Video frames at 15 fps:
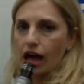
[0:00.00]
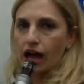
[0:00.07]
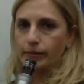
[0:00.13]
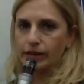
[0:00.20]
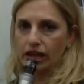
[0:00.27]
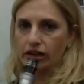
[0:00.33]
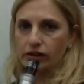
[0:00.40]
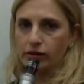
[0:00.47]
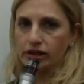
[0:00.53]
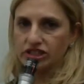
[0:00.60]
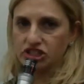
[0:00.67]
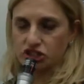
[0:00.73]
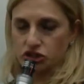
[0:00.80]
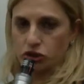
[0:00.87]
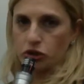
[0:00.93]
I'm now going
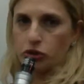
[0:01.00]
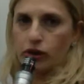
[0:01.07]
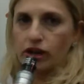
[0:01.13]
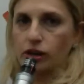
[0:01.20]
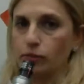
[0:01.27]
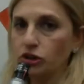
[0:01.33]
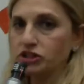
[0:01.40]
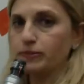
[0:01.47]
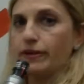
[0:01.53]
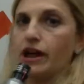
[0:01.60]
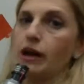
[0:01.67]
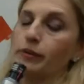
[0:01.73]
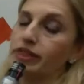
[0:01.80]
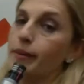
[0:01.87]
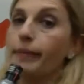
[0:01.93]
to show you how to
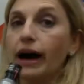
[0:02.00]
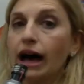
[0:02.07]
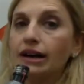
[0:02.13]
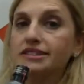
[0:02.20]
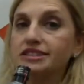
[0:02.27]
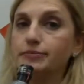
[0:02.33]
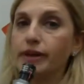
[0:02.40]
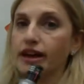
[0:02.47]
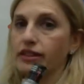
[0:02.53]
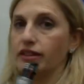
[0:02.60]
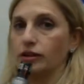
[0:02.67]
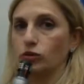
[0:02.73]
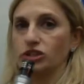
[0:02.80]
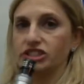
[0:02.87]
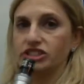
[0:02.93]
multiply with the box
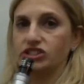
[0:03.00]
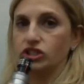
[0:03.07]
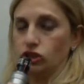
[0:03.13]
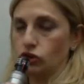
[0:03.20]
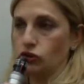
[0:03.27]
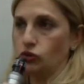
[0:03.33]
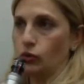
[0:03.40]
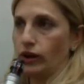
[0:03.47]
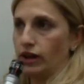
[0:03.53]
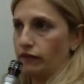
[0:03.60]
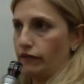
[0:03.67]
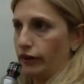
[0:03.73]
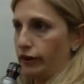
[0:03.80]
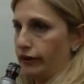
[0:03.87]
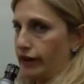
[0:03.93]
method, which is the new way
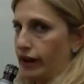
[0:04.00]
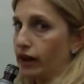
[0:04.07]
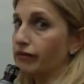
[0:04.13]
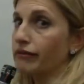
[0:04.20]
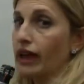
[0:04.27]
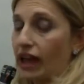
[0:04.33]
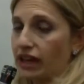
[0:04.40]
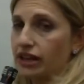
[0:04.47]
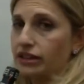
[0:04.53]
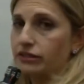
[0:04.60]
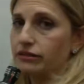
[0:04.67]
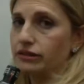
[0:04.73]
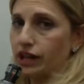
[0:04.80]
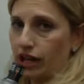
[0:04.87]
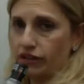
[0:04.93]
of learning.
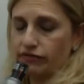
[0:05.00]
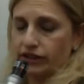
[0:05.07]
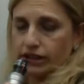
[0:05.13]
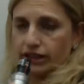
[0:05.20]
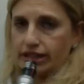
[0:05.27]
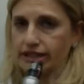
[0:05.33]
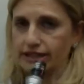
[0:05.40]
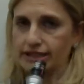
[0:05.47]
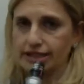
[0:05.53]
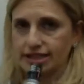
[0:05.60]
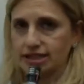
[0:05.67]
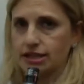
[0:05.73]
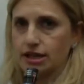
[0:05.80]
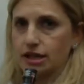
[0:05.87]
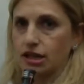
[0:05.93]
And it really
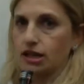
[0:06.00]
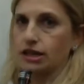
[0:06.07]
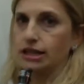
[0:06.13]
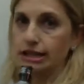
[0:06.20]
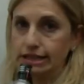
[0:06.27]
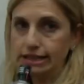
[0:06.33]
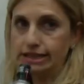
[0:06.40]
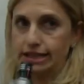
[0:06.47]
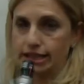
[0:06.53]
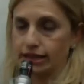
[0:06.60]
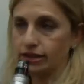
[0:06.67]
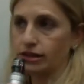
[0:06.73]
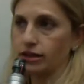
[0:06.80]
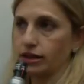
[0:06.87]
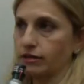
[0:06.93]
is
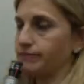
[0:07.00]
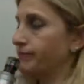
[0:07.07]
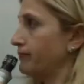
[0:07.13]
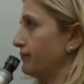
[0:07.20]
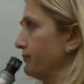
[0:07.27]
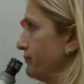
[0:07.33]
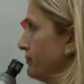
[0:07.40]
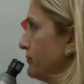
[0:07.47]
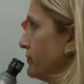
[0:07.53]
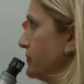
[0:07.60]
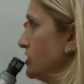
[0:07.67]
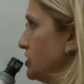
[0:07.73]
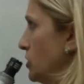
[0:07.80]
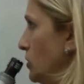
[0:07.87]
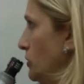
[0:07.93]
easy.
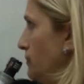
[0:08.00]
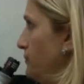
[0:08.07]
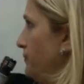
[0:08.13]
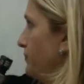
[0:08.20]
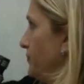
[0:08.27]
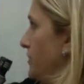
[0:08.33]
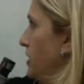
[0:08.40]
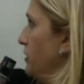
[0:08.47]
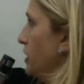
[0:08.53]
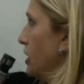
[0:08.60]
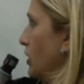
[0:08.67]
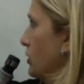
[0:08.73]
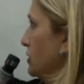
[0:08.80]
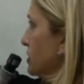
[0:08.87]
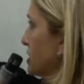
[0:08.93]
So here it
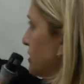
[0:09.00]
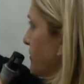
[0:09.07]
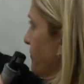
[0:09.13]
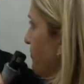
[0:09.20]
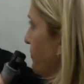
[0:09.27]
goes.